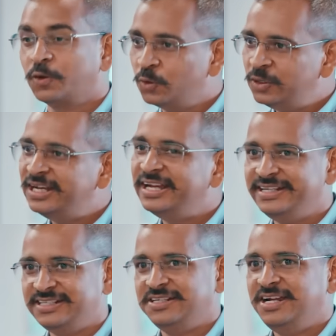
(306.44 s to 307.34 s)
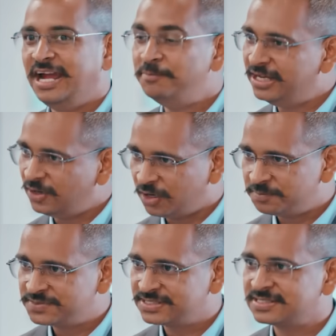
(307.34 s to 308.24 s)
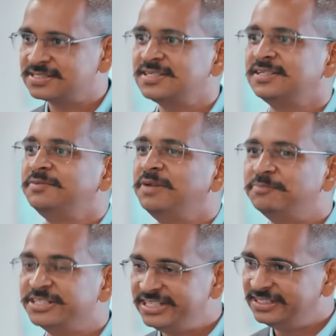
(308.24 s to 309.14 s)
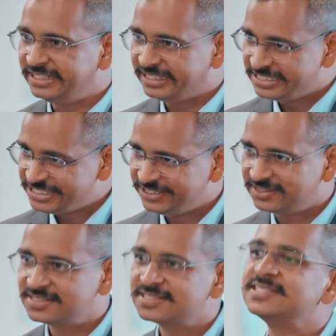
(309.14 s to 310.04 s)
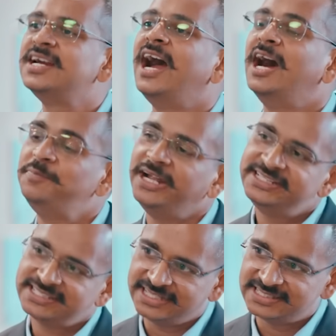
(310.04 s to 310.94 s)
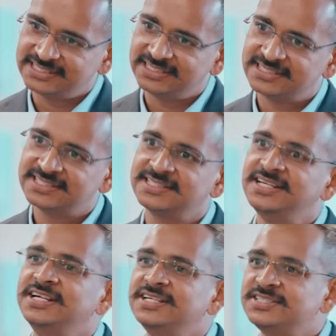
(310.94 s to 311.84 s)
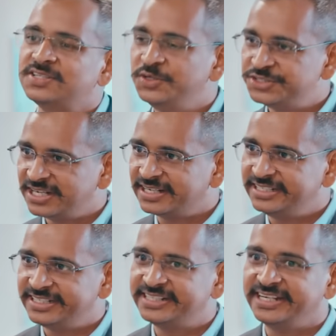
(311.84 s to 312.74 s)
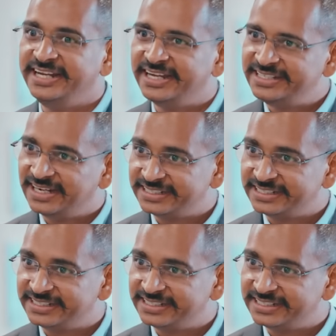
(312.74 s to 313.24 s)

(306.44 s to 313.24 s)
role like MLOPS, machine learning engineers, applied sciences, solution architect, AI